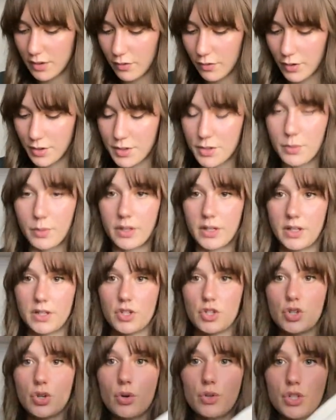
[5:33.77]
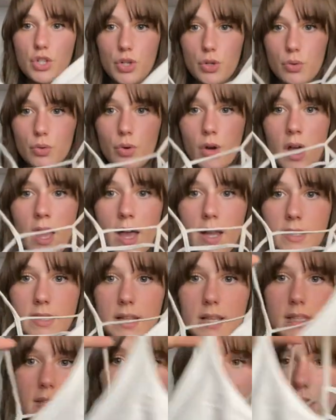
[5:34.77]
the first one I showed you,
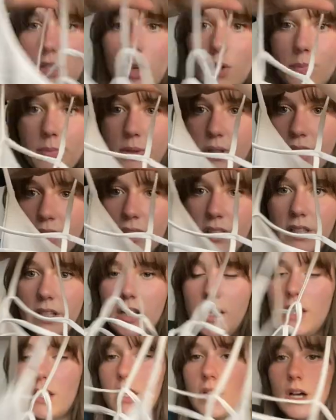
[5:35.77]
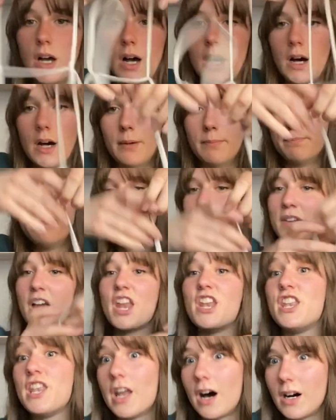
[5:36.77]
this is completely
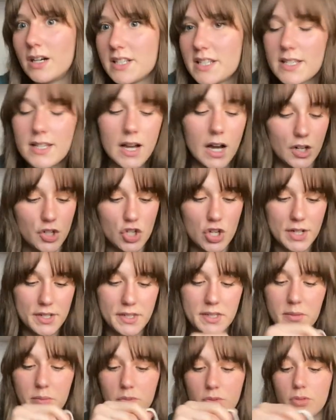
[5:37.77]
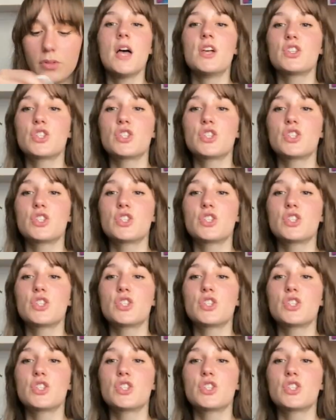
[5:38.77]
not adjustable.